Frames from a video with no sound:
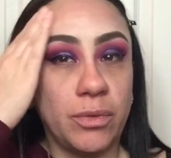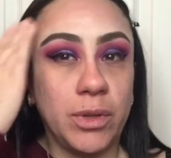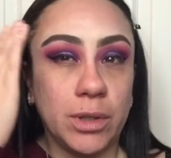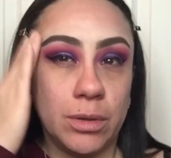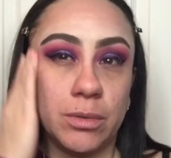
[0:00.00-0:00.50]

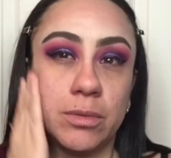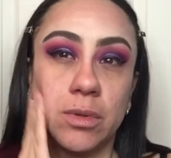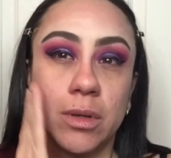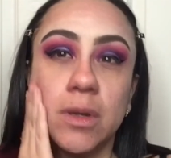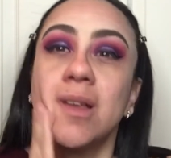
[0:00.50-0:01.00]
feel
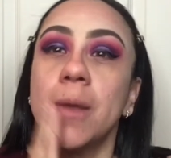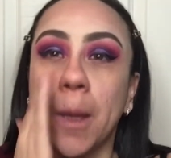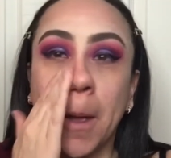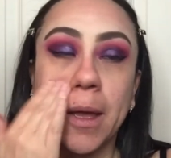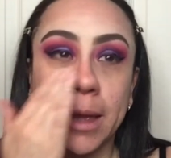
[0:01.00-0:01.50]

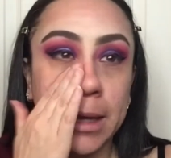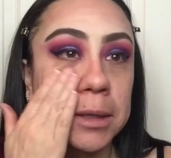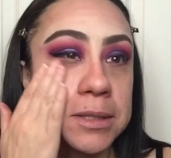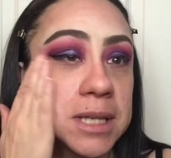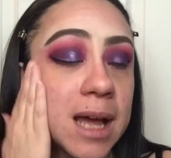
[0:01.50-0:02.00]

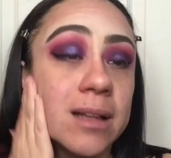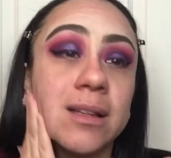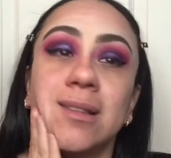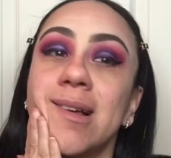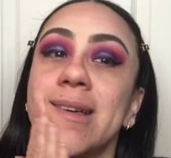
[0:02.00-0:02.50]

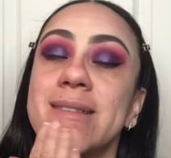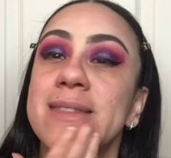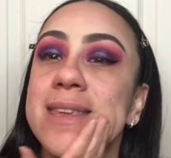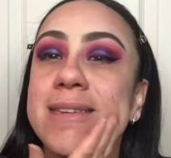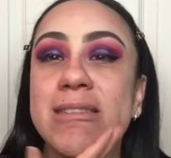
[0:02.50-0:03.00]
exactly like
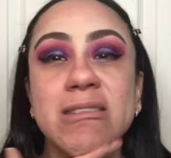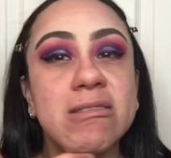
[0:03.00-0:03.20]
the